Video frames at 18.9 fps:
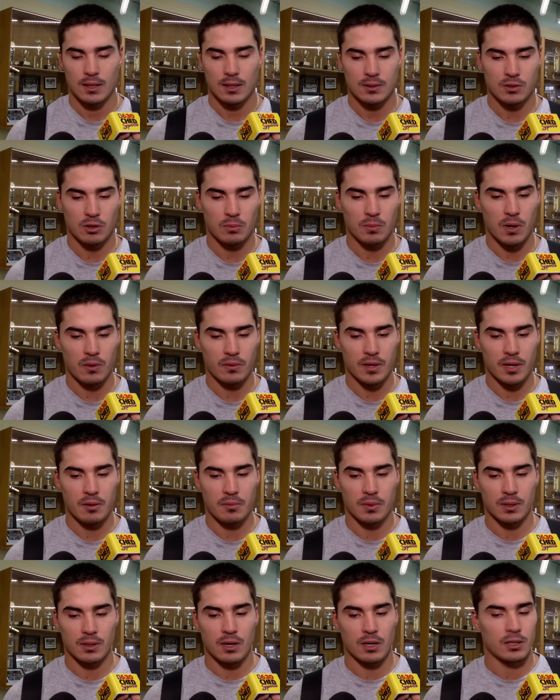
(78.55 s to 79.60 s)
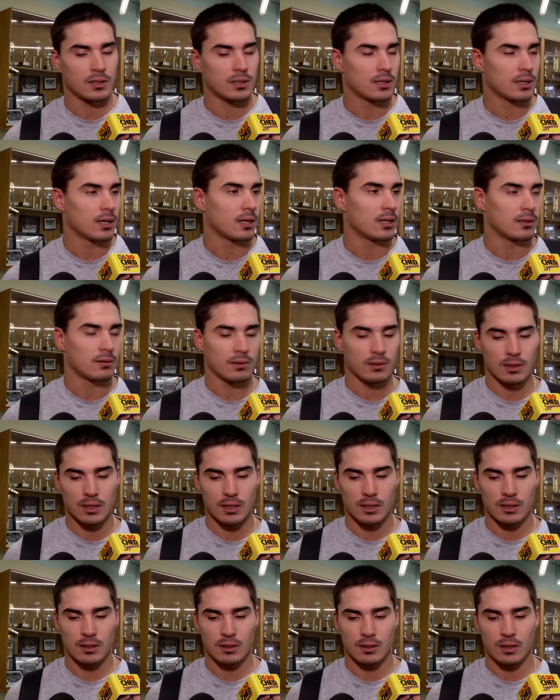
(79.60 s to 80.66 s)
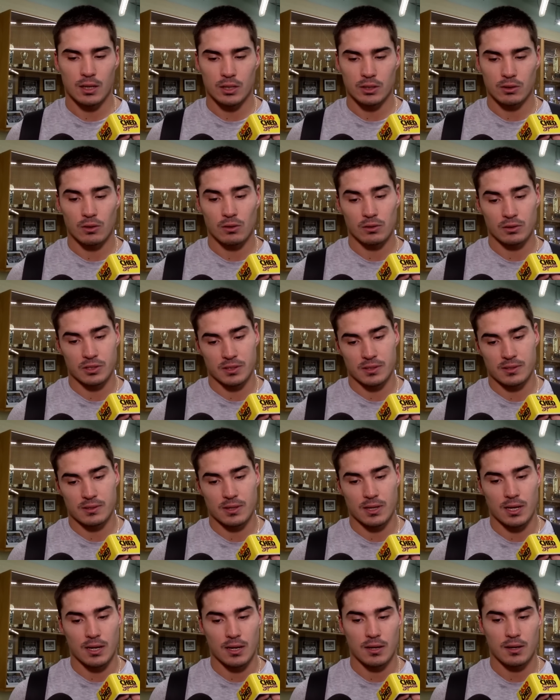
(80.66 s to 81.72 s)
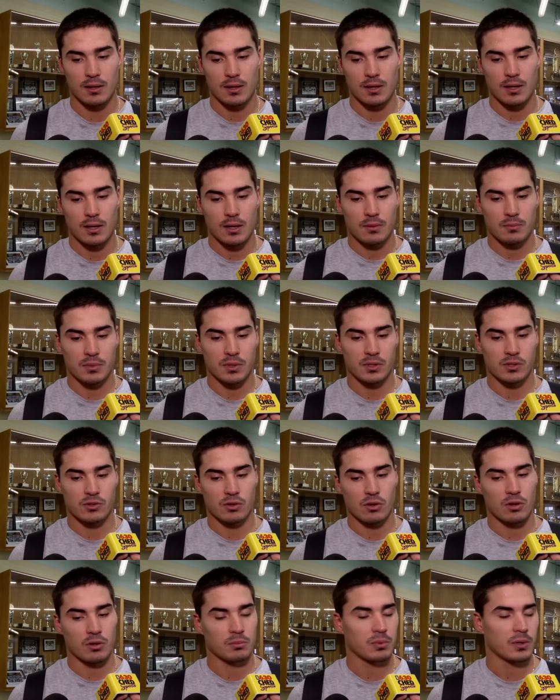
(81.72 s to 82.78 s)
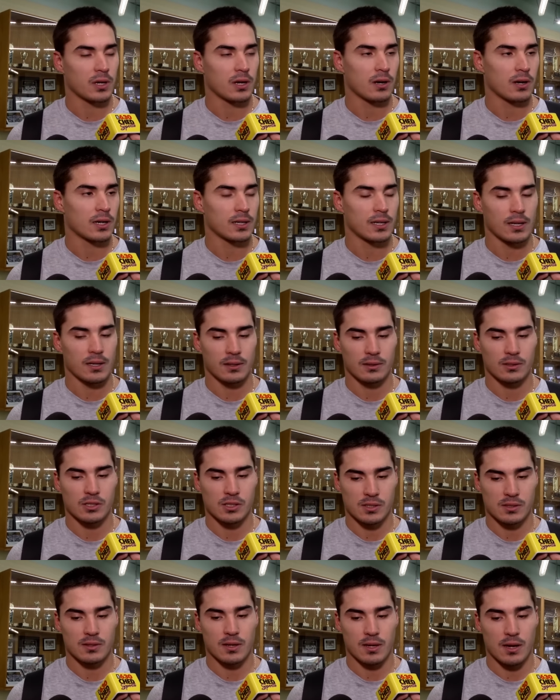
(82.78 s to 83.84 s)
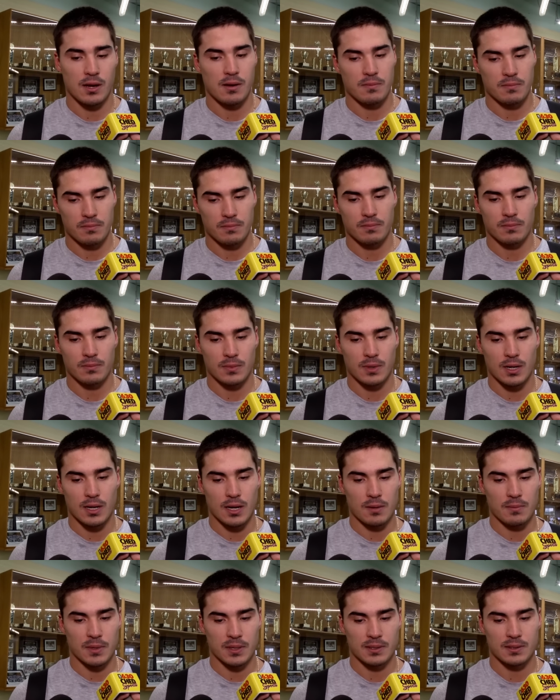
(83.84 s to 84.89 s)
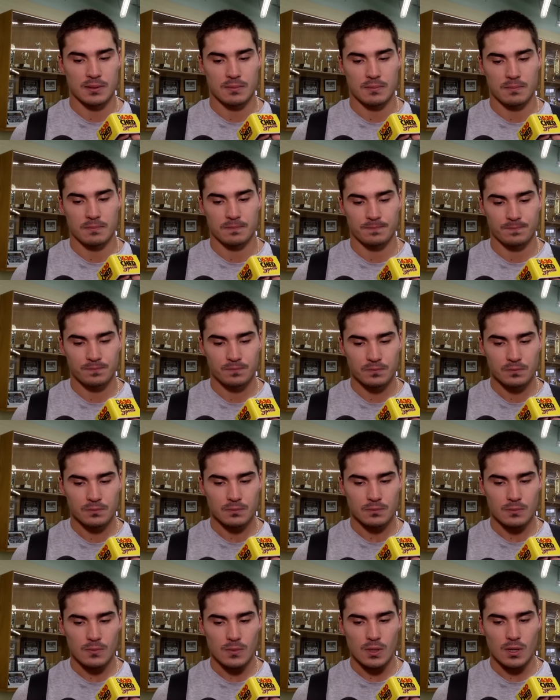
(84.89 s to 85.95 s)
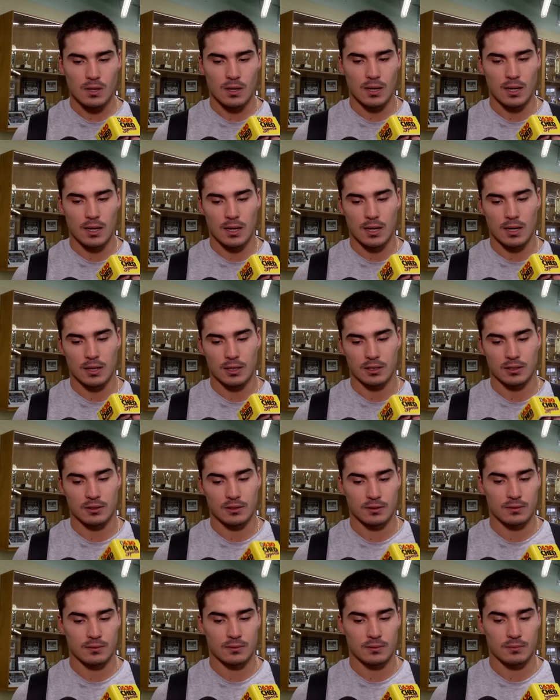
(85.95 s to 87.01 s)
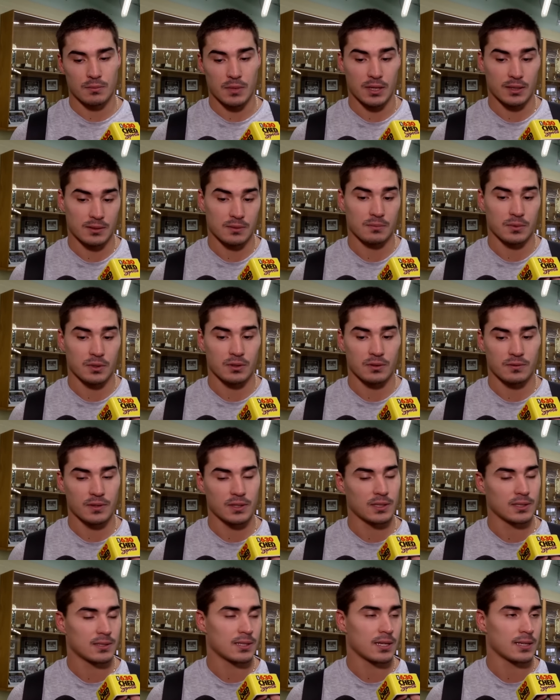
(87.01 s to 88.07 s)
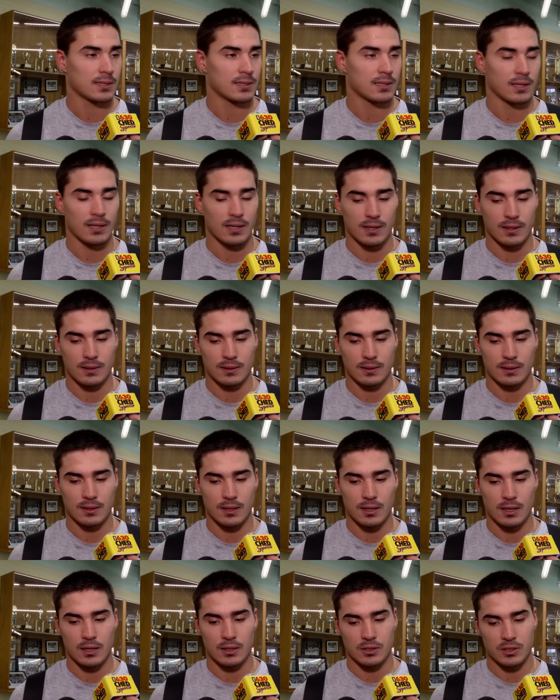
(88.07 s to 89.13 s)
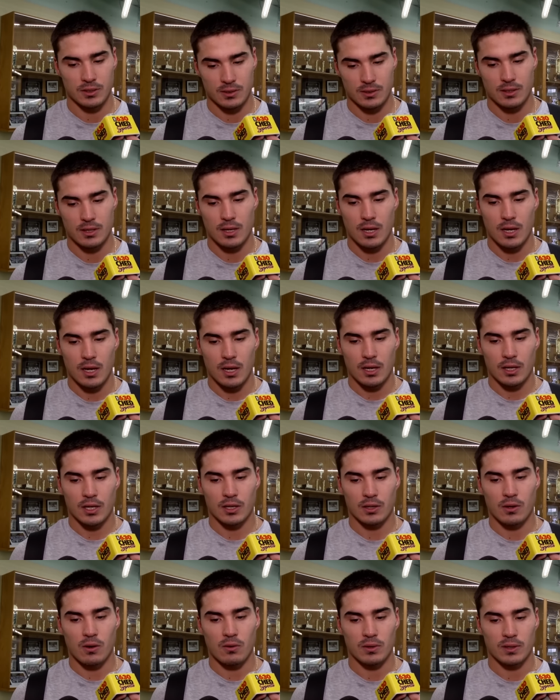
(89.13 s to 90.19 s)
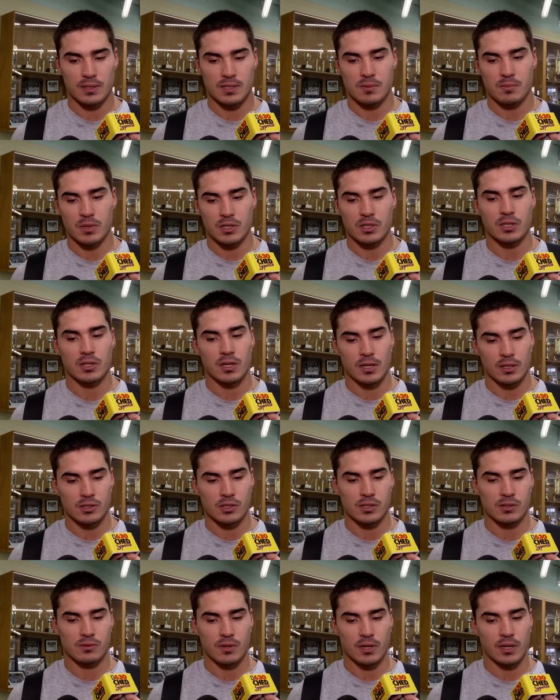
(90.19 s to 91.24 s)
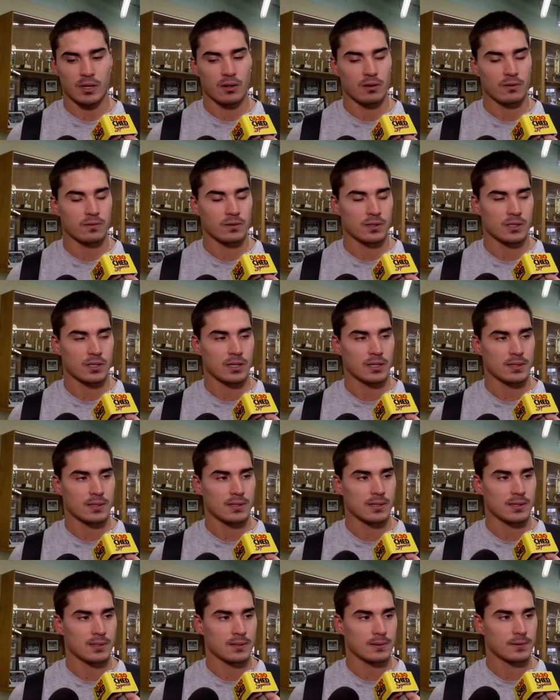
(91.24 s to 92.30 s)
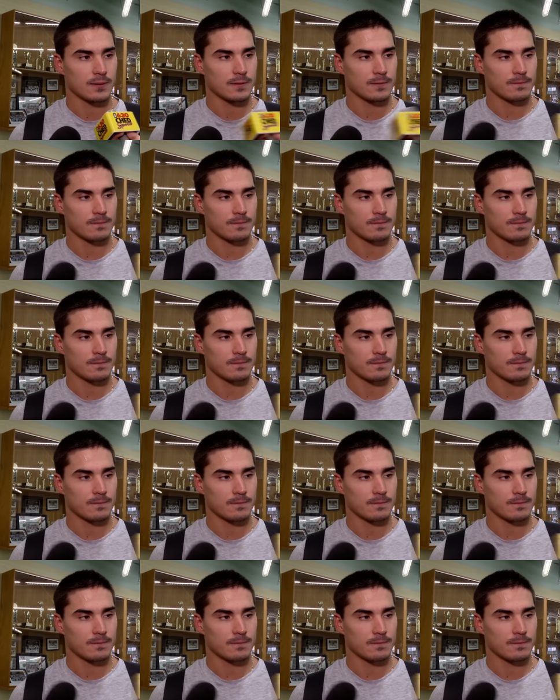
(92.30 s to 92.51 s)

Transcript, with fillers: it's all about them. But our our uh, our goal just uh, be strong, play hard, and just uh, uh, make some good make some good fitness testing and uh, just get going exhibition and just ready to go for starting season.